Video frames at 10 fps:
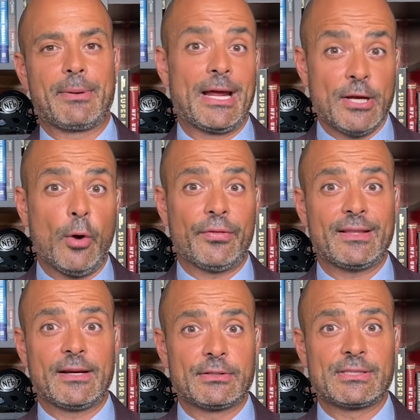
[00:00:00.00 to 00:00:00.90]
And I know
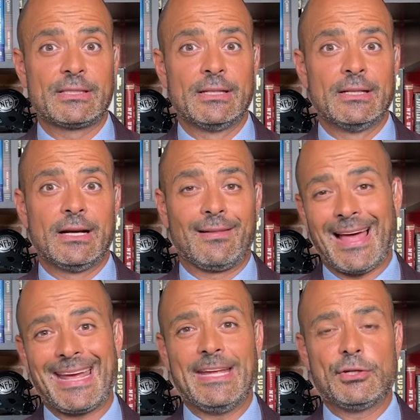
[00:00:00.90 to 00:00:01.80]
that there's a
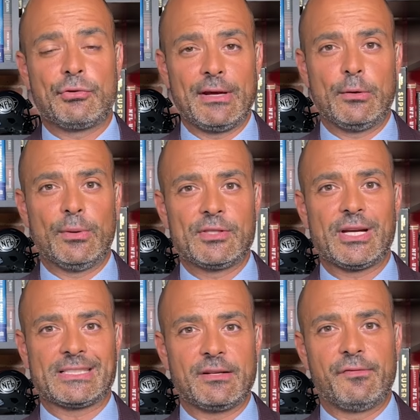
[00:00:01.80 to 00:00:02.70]
lot of intrigue with
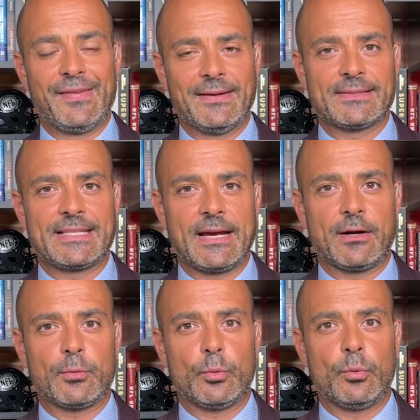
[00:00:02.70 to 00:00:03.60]
Justin Fields
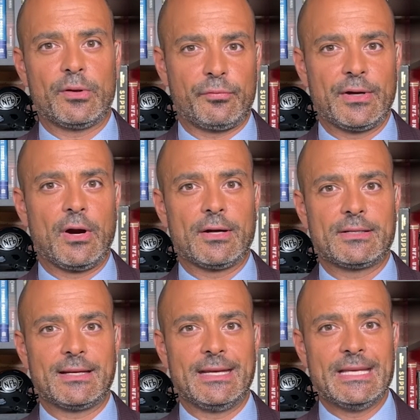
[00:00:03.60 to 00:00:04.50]
there with regard
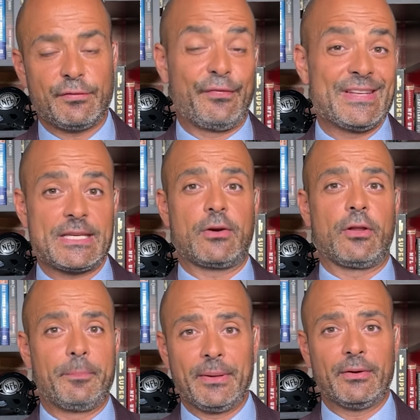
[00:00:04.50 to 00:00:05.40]
to his
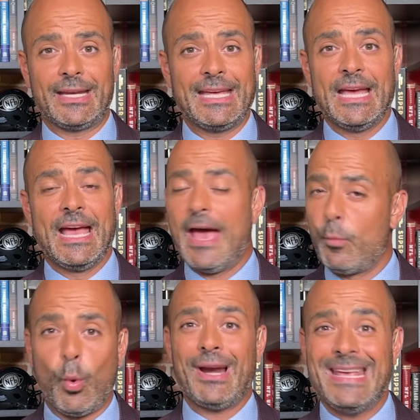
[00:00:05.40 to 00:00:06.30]
physical ability
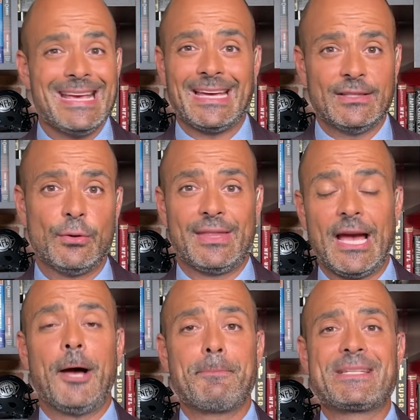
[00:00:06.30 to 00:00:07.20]
and what he can do, the
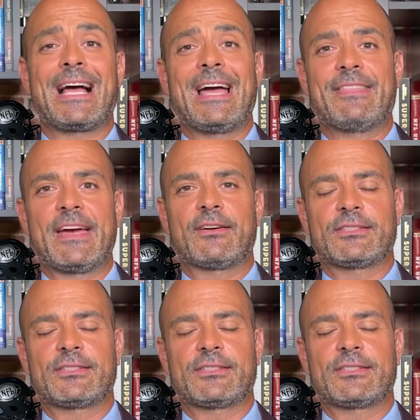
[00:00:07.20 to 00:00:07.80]
upside there.